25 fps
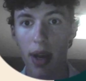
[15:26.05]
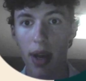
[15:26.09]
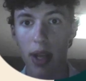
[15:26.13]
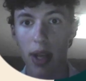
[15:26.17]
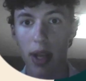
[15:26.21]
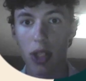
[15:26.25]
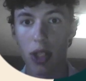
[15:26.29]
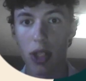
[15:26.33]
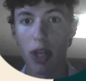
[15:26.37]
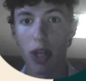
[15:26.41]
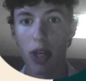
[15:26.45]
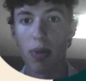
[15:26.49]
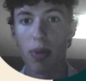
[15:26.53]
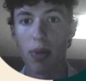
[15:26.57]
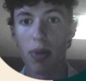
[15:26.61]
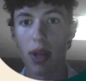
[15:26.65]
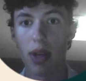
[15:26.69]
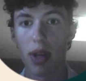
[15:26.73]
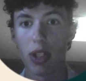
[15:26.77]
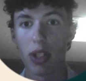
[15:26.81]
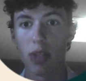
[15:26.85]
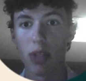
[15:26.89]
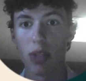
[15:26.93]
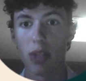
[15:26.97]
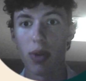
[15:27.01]
Sugar
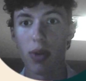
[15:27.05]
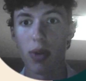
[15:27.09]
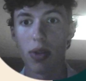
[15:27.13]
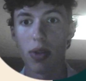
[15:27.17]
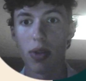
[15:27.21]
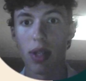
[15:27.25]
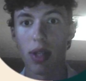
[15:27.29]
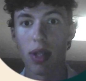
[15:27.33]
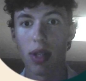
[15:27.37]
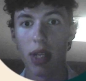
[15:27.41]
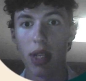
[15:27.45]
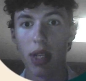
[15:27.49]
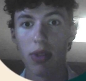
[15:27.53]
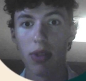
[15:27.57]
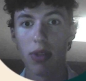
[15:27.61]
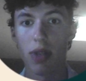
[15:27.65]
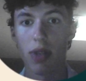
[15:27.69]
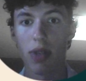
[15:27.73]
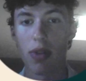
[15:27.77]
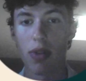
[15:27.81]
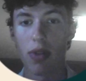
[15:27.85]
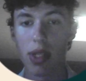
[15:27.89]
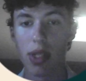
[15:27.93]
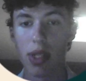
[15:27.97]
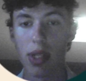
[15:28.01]
production is produced in leaves during
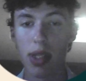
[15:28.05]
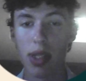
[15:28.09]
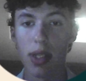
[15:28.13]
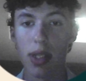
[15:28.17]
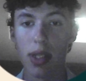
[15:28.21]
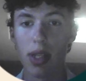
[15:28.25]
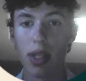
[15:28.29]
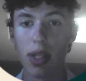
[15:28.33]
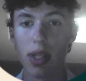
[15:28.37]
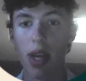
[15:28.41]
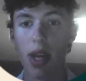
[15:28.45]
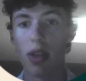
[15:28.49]
photosynthesis.